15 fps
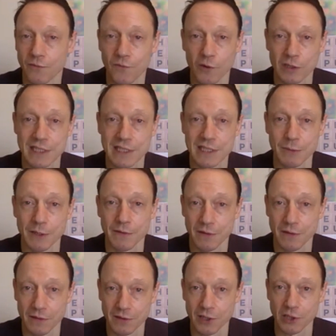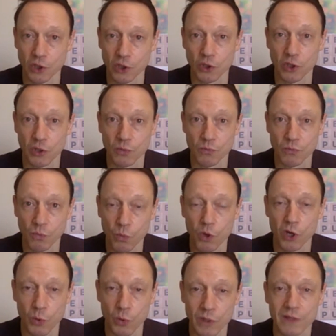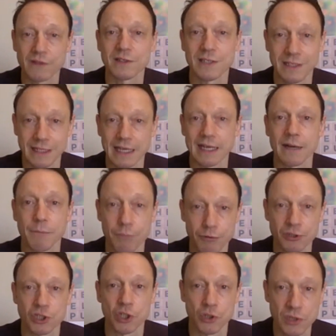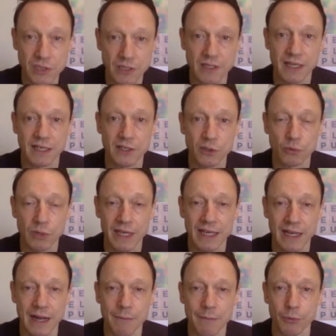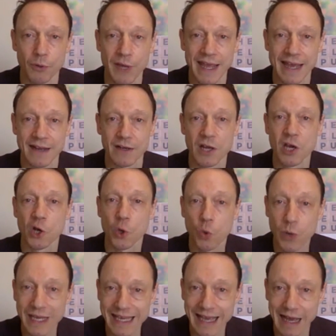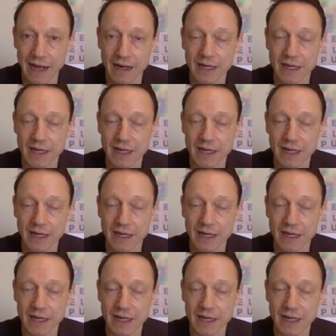got someone you can work with to get it produced, then you'll get a book out quicker.